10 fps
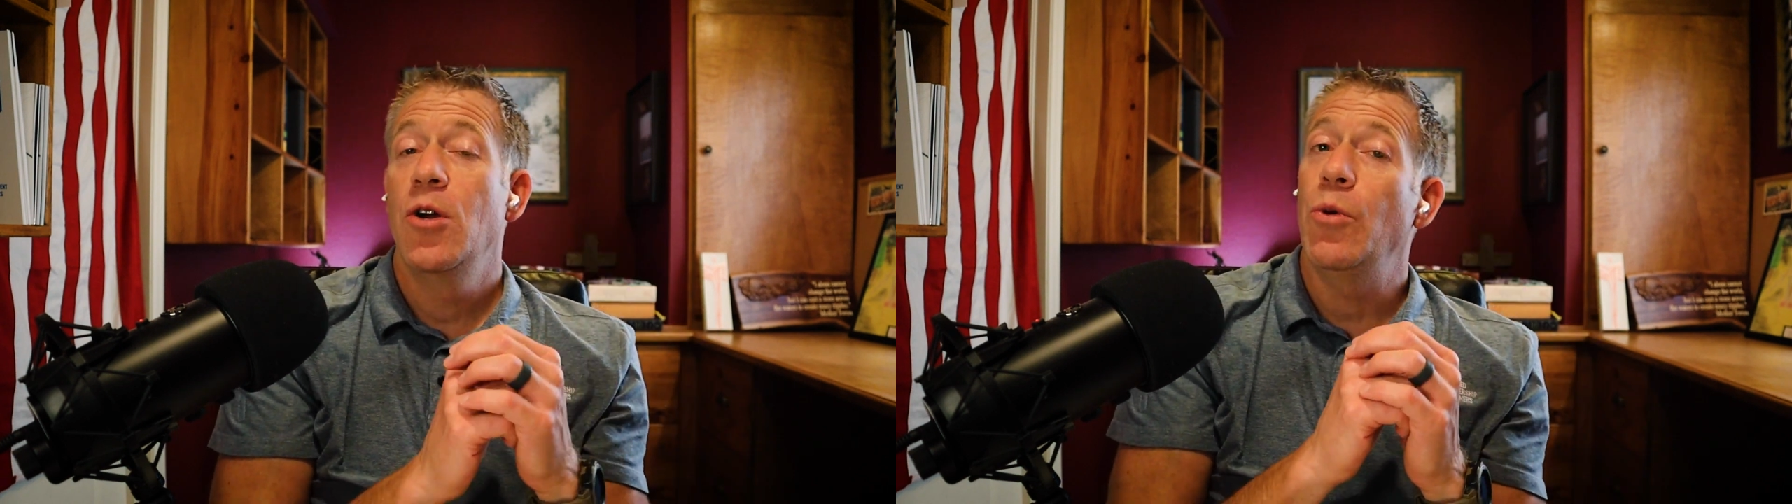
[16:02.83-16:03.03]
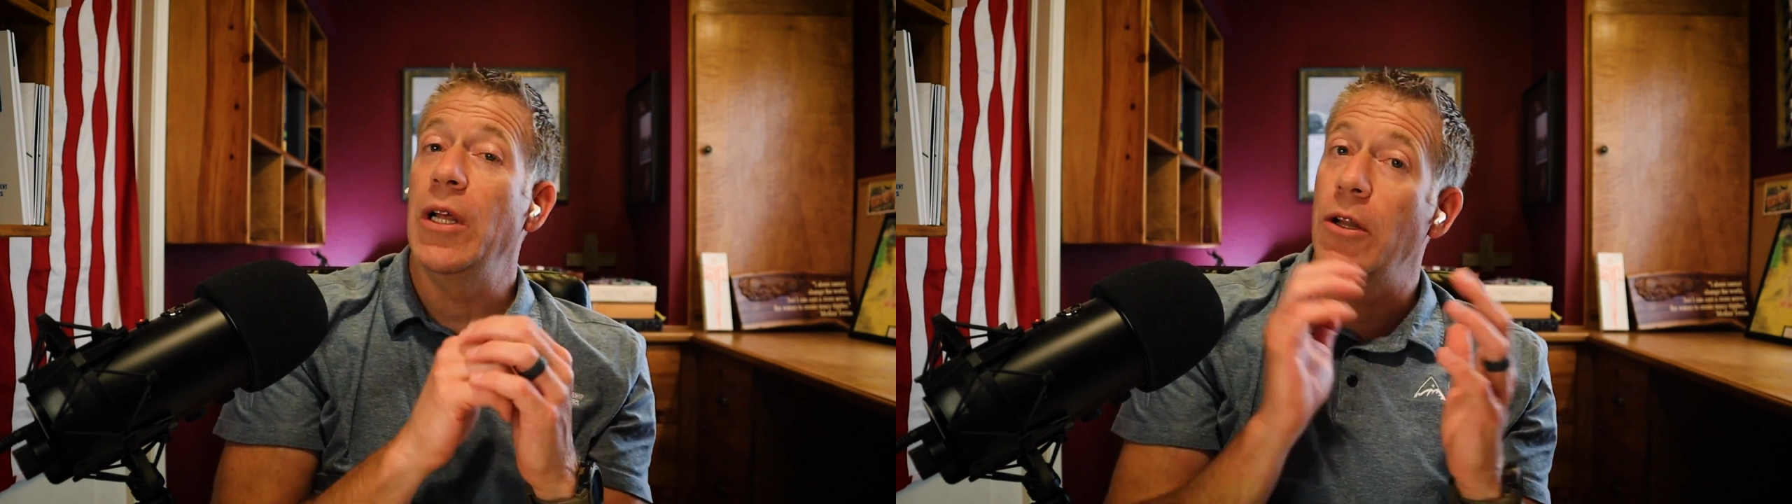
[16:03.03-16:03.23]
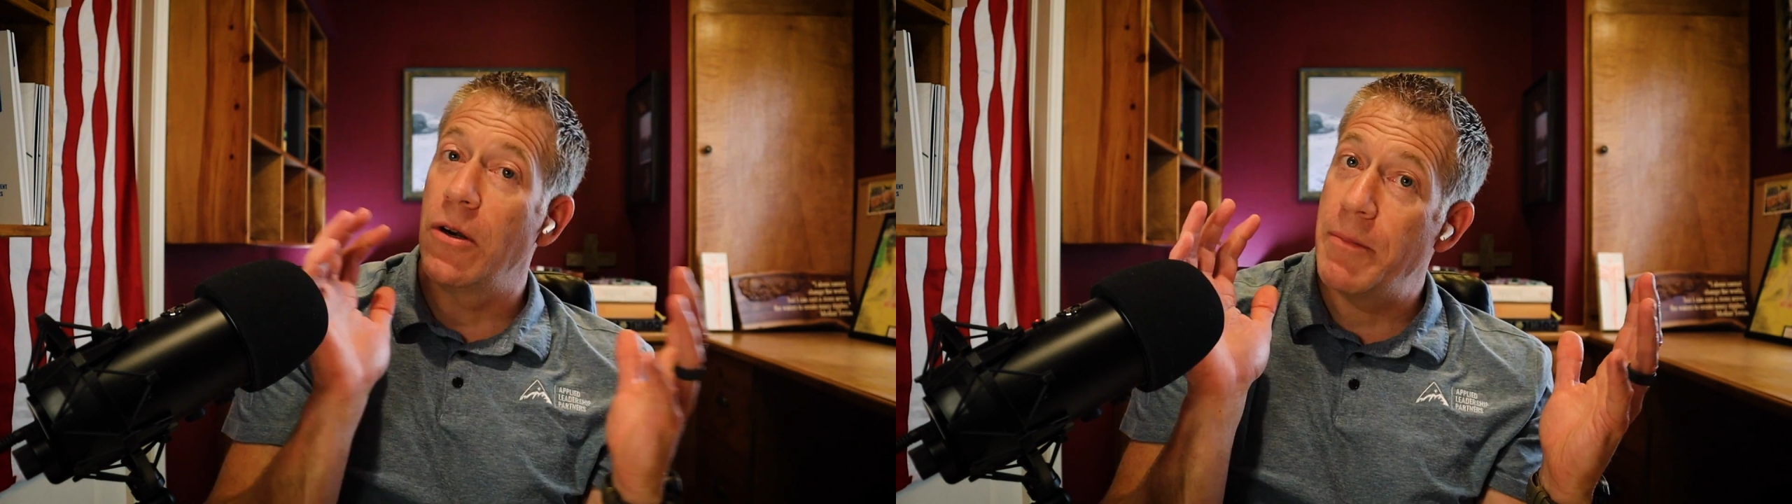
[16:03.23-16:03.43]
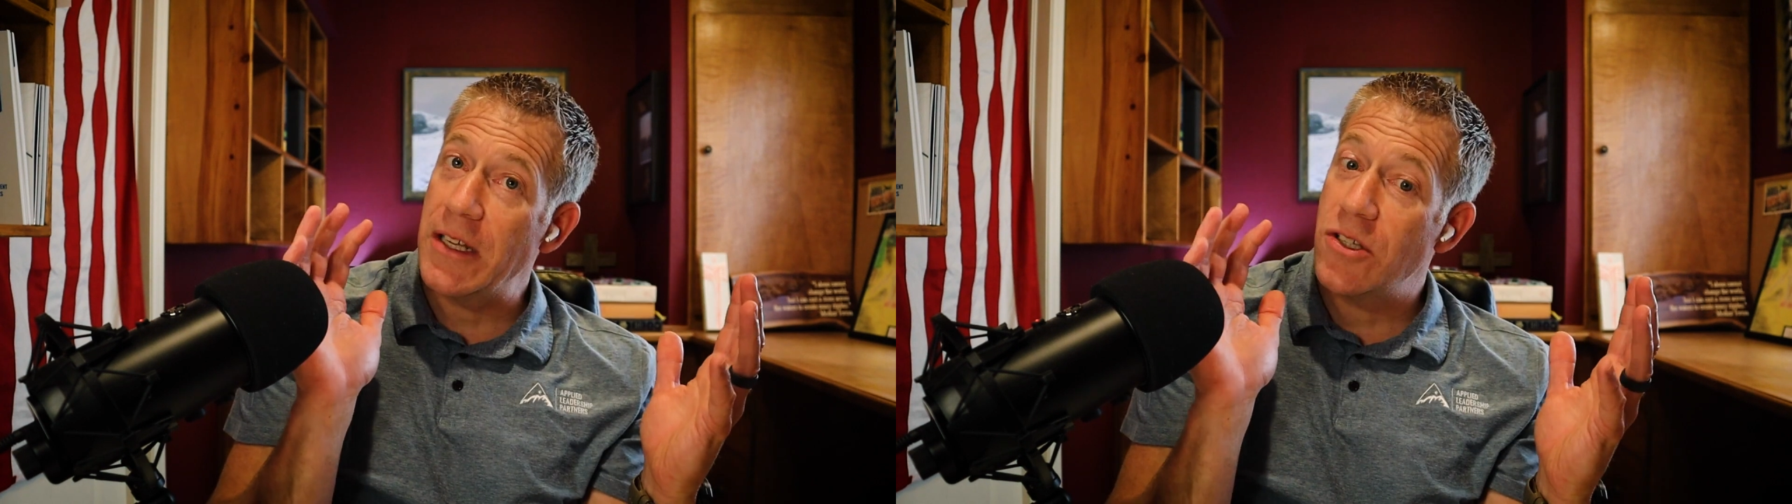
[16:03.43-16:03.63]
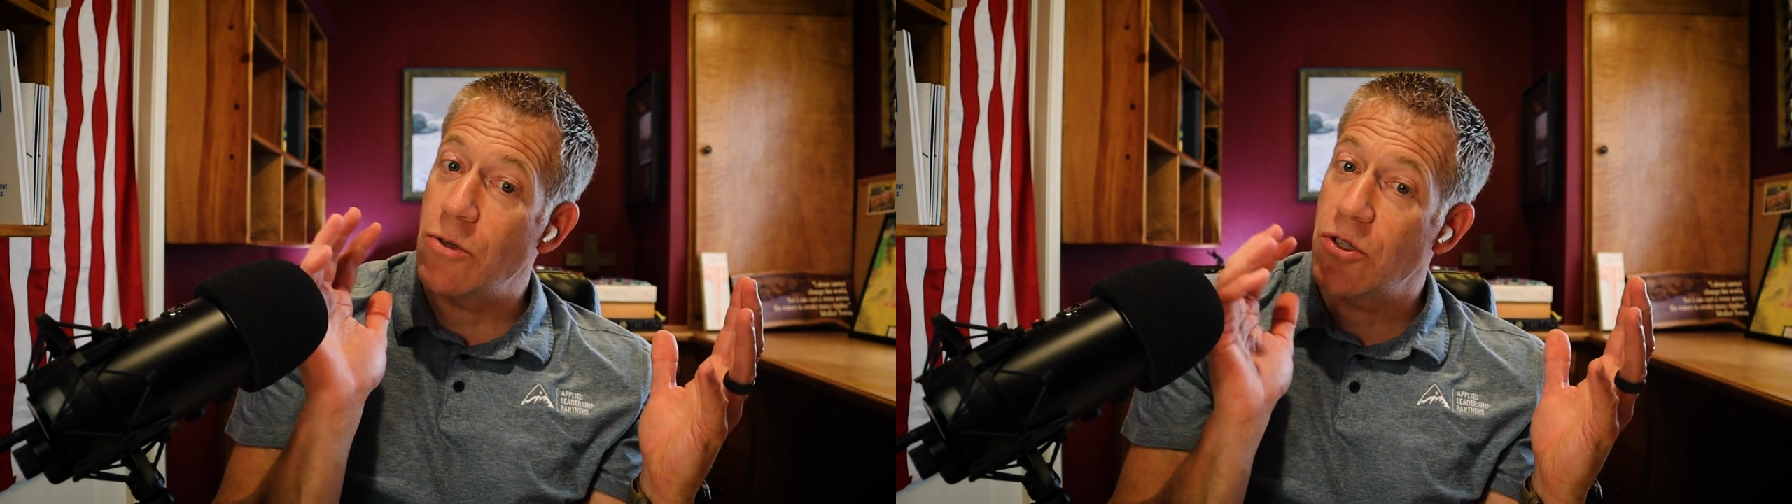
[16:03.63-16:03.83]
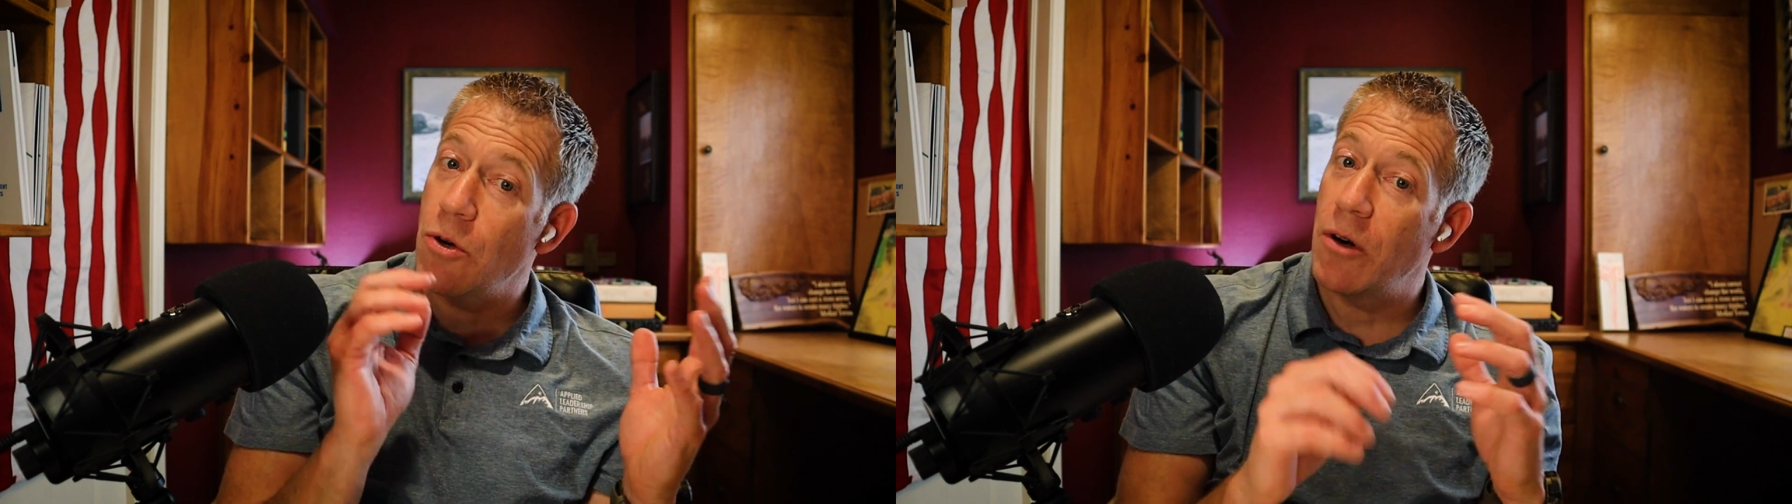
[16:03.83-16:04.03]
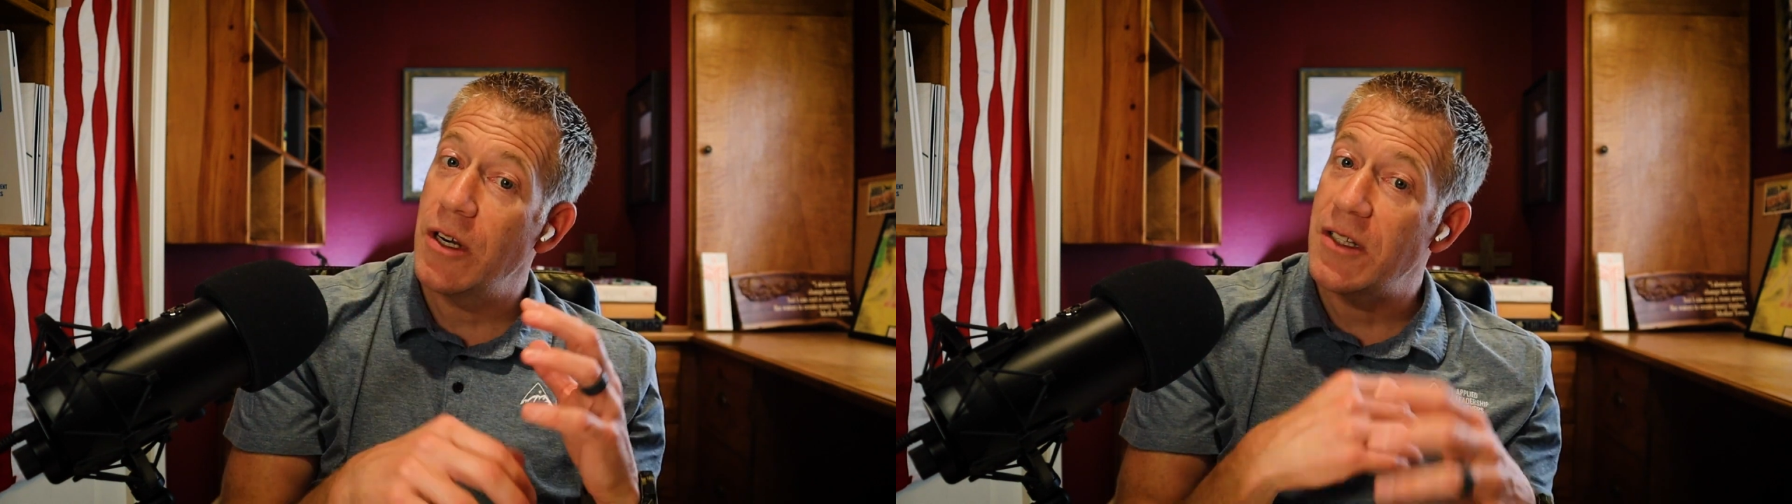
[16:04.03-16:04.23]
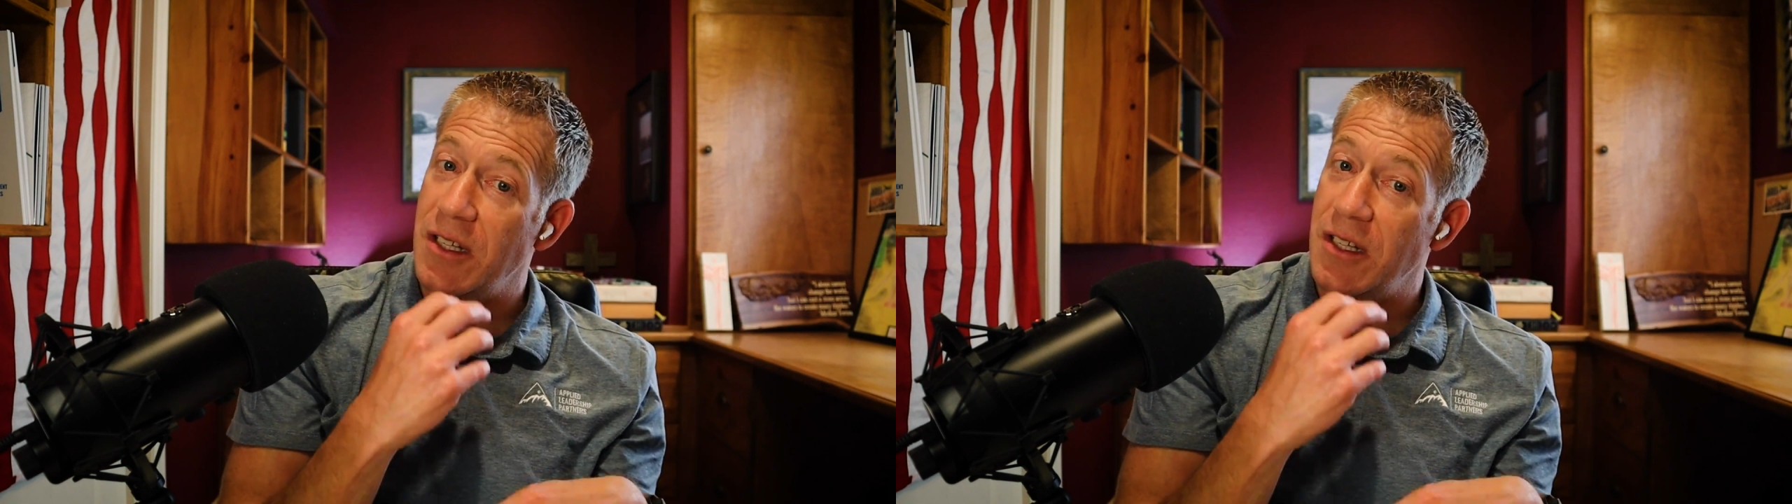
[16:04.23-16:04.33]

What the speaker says: We learn best through stories.